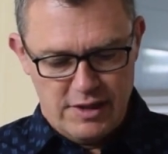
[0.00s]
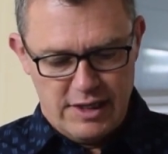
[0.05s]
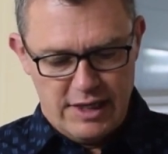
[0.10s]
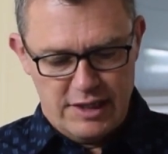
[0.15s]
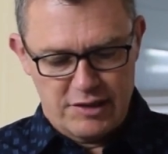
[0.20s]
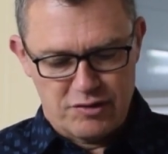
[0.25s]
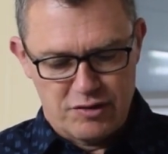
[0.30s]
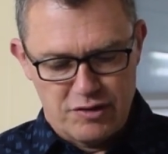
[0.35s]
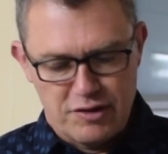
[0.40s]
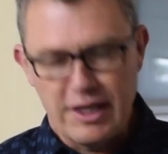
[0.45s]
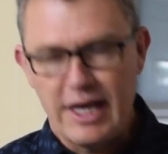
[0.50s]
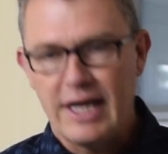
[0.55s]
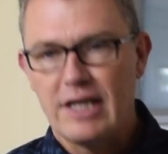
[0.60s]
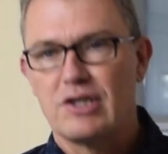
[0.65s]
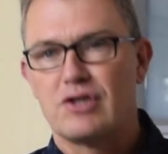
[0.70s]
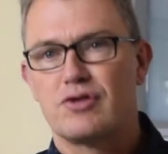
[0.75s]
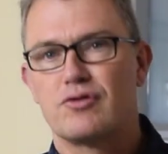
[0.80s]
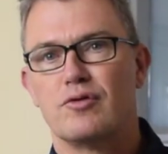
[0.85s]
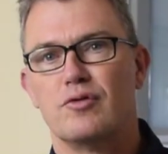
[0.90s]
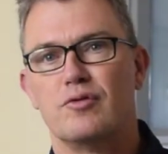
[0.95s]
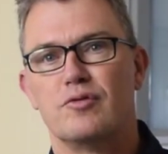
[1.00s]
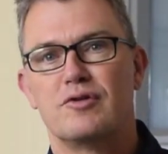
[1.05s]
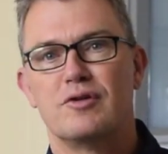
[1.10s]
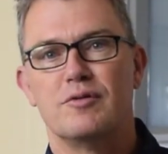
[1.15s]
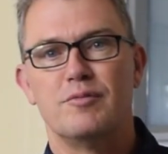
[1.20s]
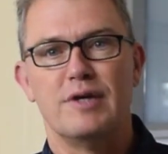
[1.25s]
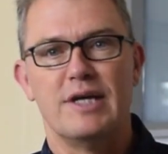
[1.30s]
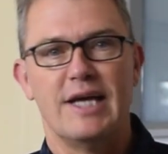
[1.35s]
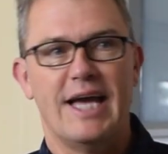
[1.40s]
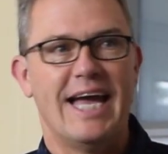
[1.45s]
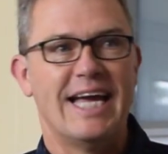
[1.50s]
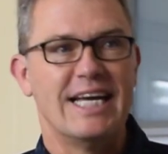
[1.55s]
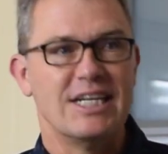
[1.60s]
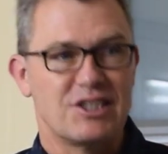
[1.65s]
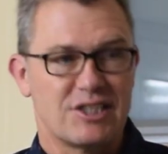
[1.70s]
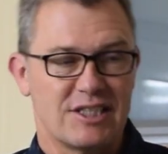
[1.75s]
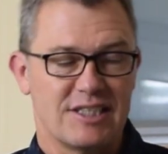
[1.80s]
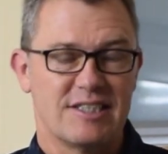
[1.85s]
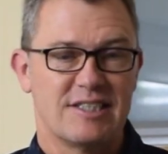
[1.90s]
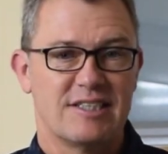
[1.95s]
it's natural to be
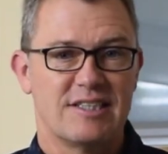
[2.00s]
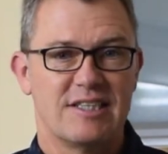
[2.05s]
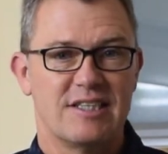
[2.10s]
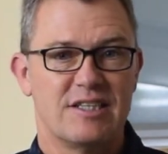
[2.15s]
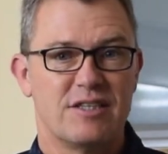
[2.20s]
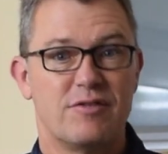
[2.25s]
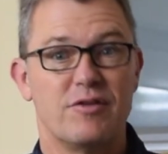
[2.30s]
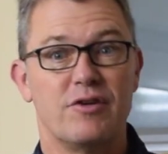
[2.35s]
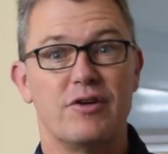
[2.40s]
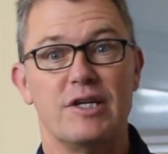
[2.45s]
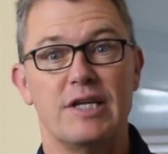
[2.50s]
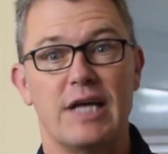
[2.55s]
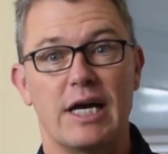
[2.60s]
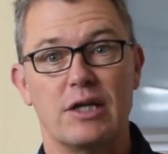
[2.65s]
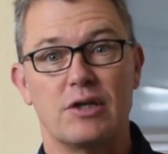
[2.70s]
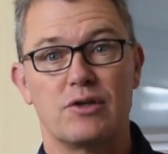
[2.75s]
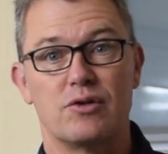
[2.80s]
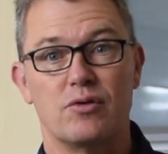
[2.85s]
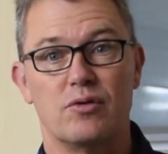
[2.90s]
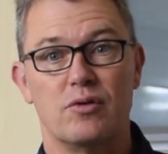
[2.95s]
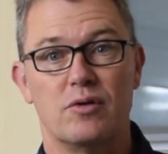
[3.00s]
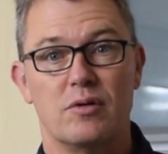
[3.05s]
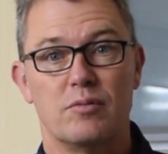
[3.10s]
anxious. It's very natural.